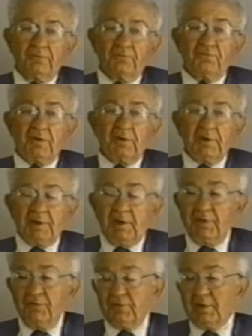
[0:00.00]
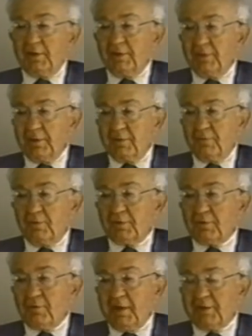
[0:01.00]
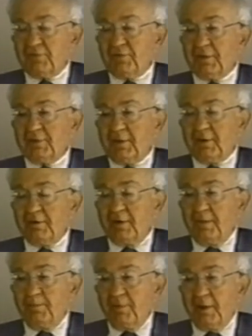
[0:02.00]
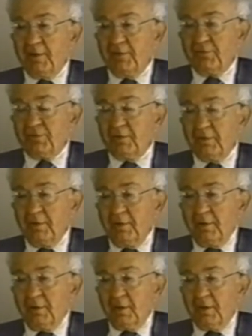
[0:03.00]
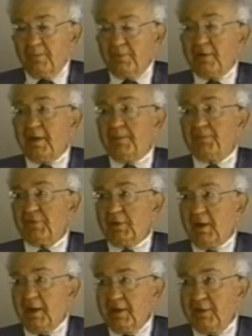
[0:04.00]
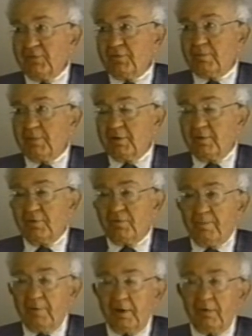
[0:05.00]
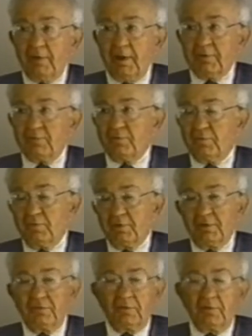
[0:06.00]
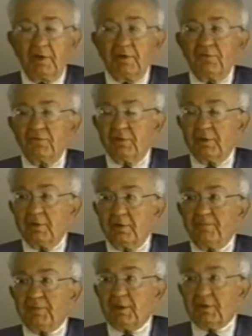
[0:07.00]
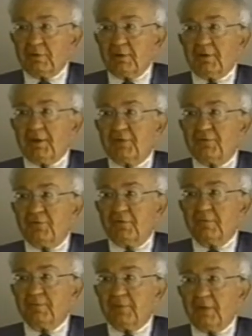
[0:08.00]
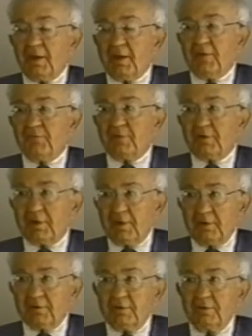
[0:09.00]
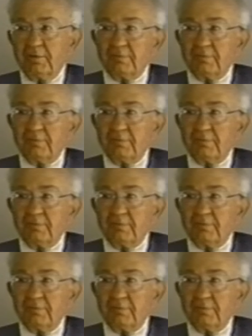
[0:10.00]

very nice. I think what Grant said there, I prize uh, perhaps the highest because Brent Grant was one of the greatest intellects I ever encountered.